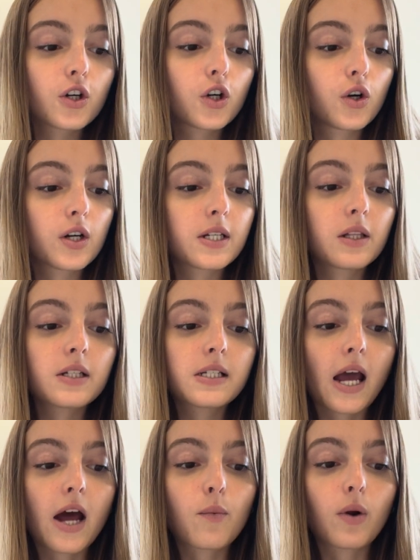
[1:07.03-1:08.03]
Kris and
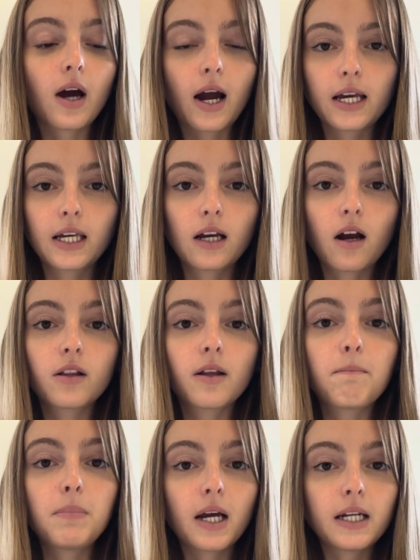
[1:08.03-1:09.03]
Lisanne went hiking on the
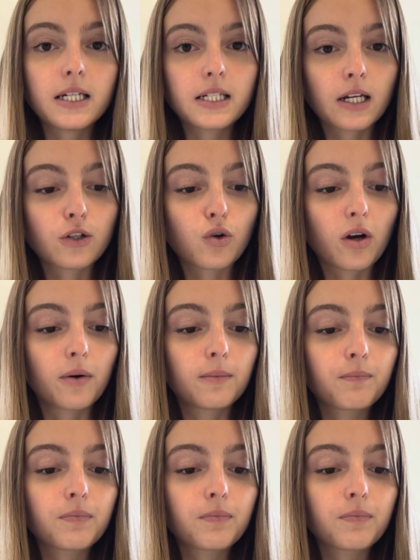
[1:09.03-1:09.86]
Pianista Trail,